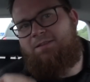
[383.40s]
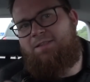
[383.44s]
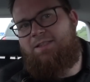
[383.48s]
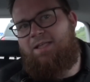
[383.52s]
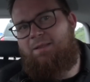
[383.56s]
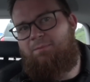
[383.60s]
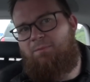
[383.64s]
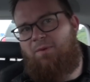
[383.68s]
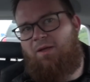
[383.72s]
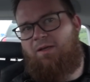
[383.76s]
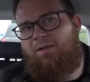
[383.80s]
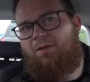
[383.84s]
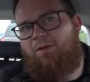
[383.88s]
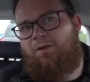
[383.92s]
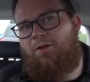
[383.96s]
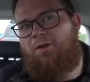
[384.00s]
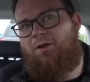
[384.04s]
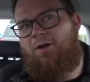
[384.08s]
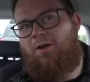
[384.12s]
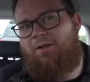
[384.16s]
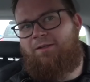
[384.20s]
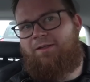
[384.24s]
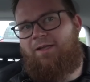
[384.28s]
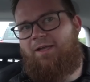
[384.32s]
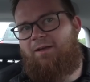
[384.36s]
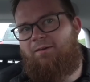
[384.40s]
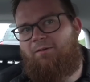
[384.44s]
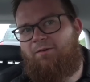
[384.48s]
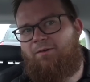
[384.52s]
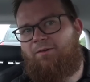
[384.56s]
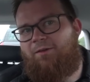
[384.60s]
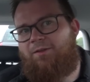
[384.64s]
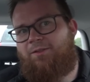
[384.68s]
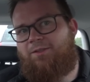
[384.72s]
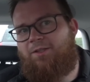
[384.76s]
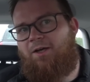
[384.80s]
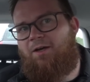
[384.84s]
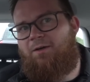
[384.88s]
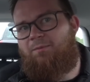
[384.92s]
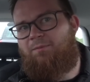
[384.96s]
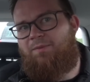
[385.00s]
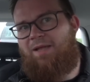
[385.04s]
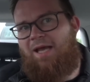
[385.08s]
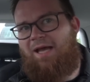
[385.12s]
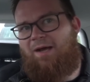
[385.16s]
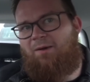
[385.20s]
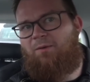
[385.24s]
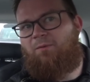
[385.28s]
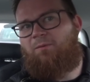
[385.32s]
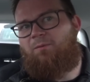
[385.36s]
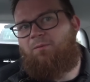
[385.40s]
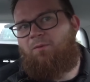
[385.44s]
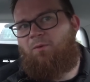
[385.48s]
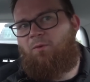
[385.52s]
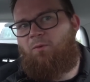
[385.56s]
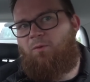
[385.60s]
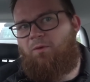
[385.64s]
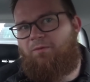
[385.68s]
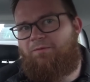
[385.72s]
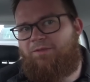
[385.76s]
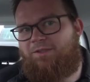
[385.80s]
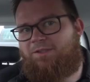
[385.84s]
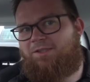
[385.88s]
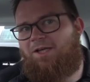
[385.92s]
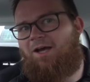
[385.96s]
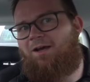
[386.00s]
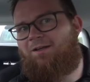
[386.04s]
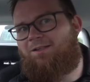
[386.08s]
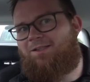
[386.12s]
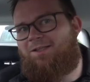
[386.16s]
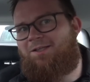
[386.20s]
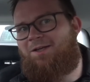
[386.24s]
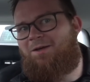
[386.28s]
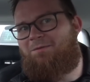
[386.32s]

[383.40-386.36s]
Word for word: seemed like a good idea at the time. Now, all of a sudden,